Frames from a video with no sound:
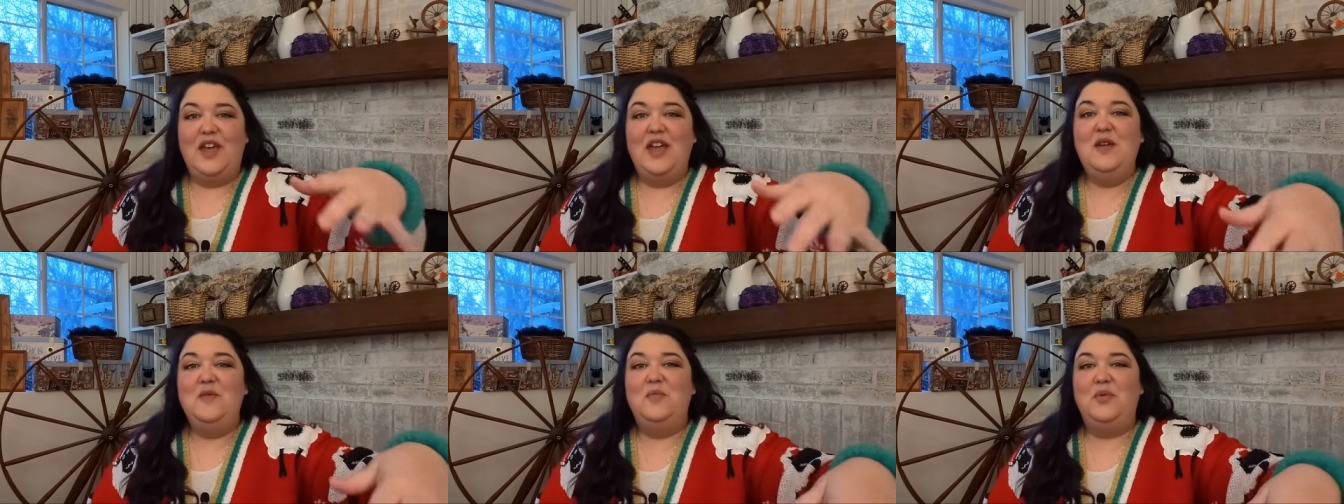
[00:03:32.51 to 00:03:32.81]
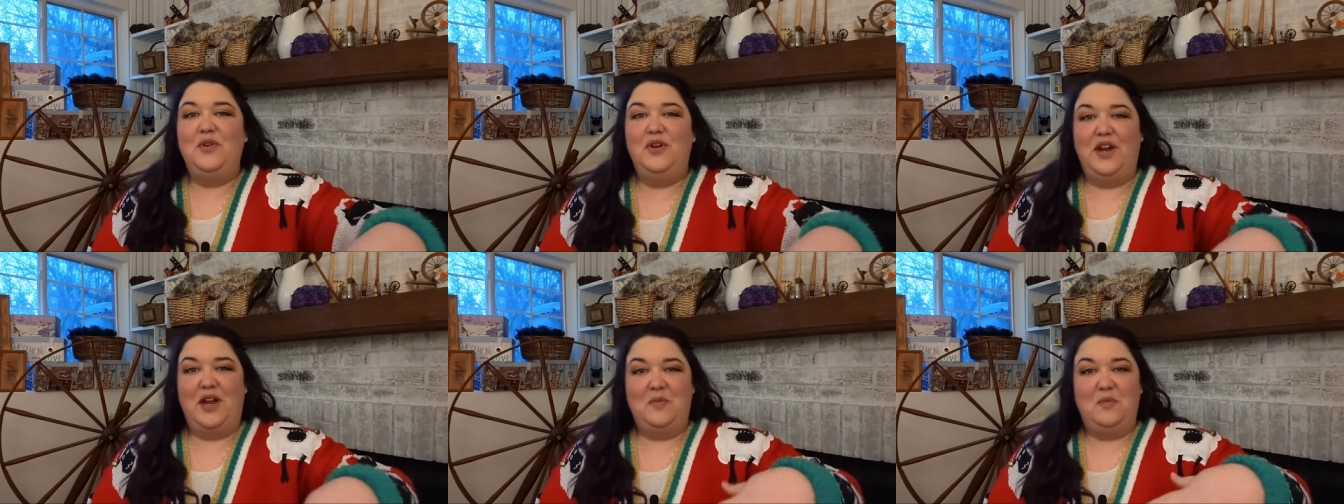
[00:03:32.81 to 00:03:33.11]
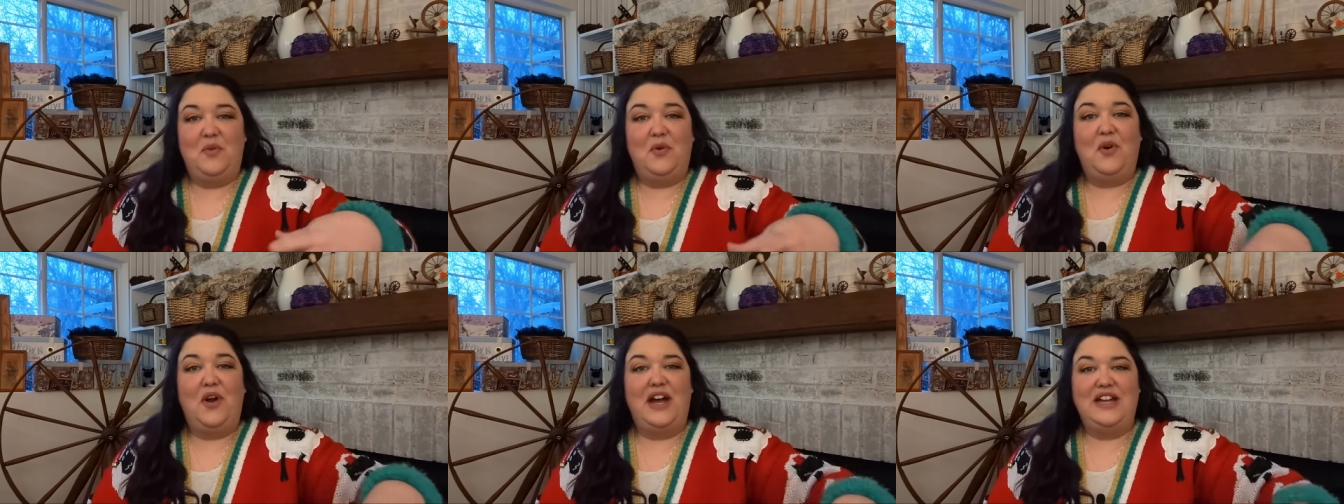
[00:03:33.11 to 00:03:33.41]
input on
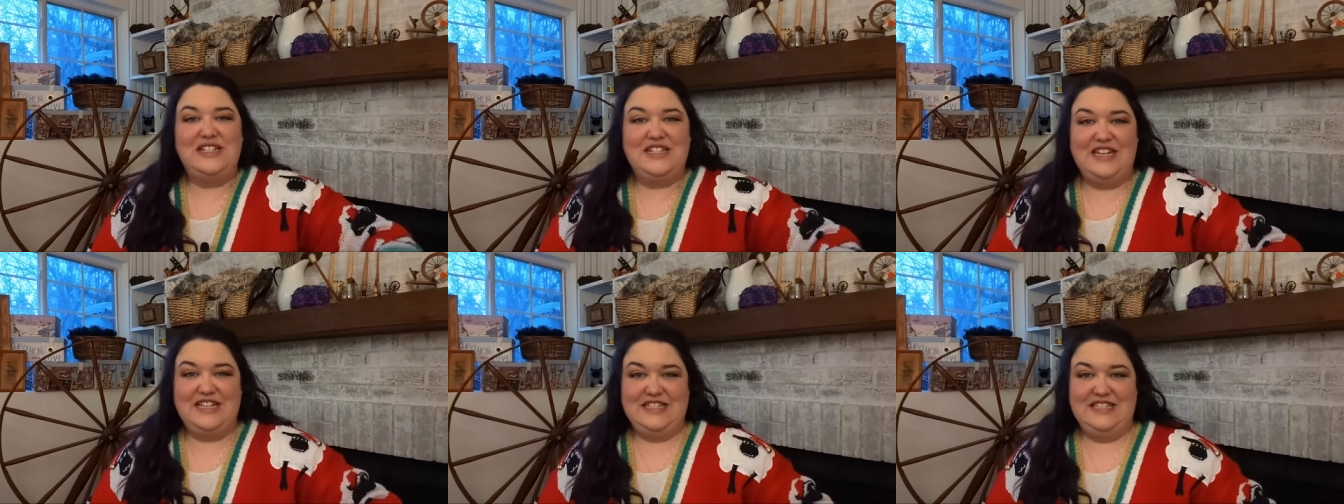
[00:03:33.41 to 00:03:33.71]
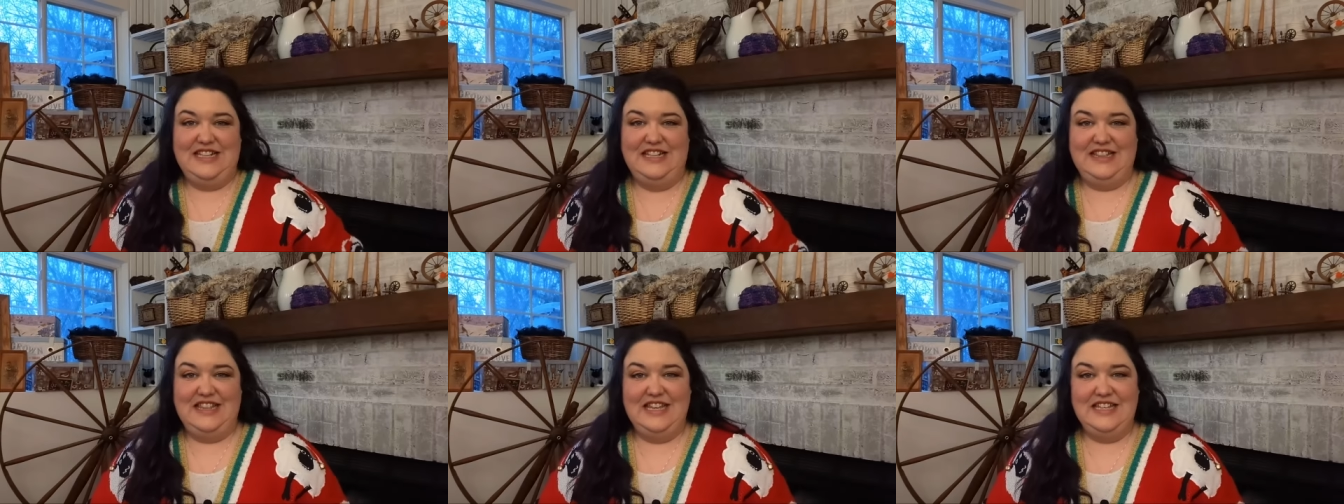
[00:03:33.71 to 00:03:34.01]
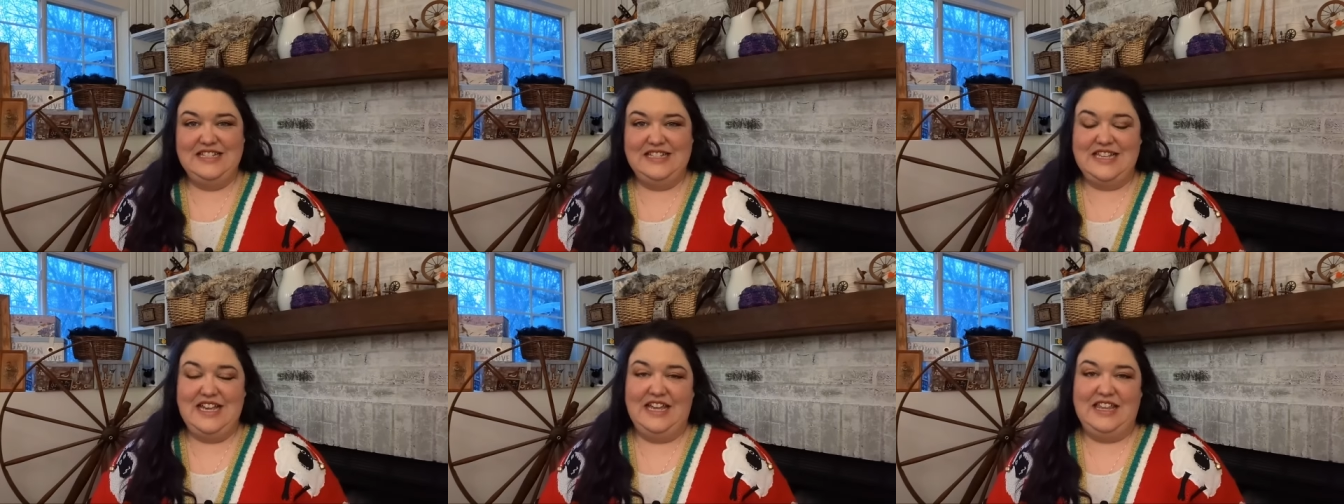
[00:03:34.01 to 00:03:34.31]
projects and
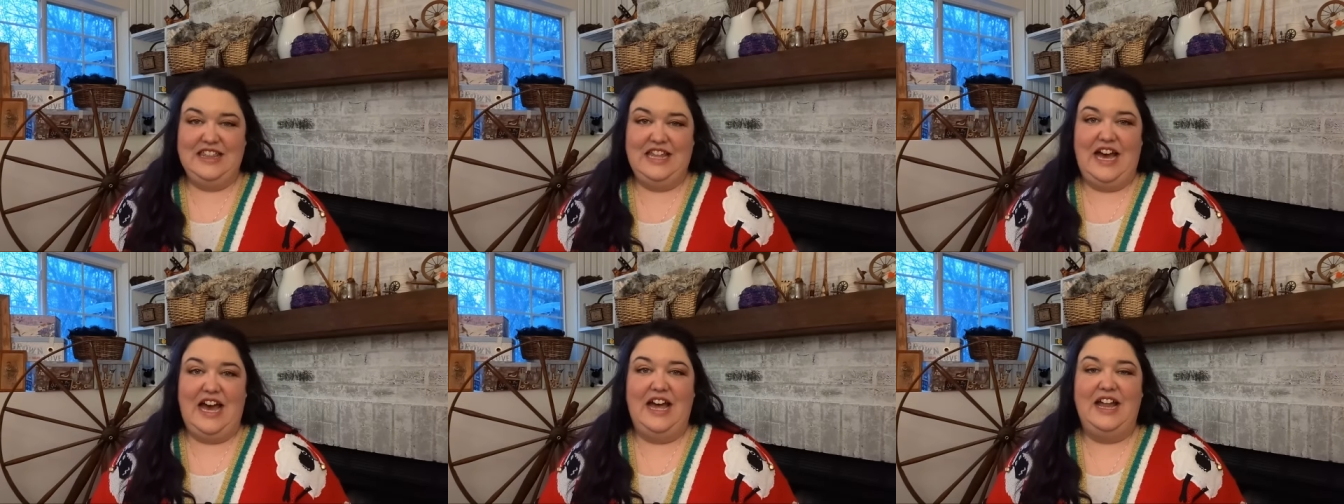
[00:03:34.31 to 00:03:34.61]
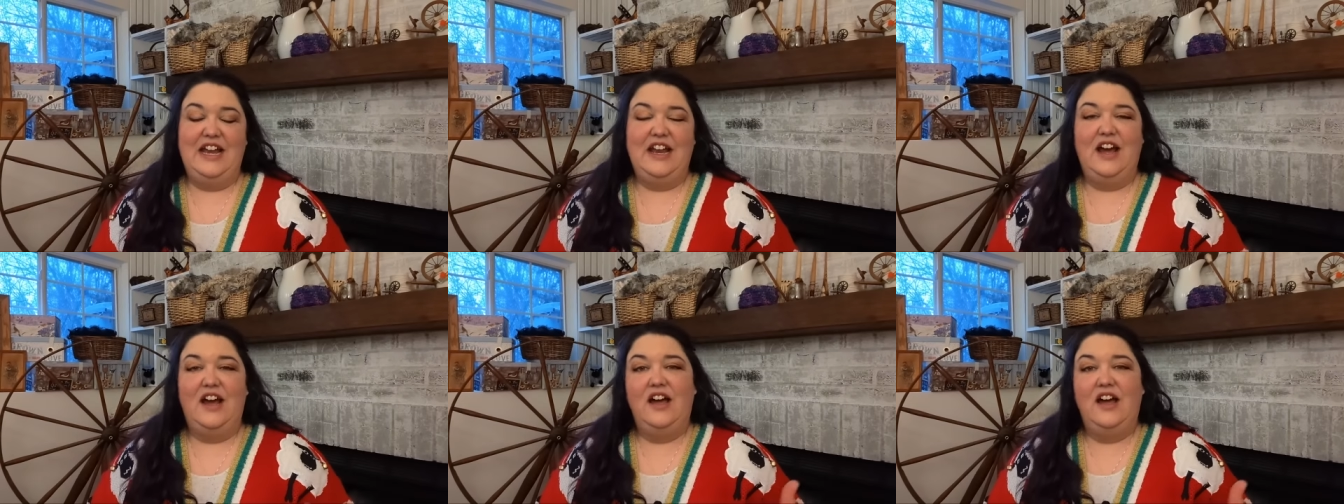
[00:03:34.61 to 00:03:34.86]
things like that.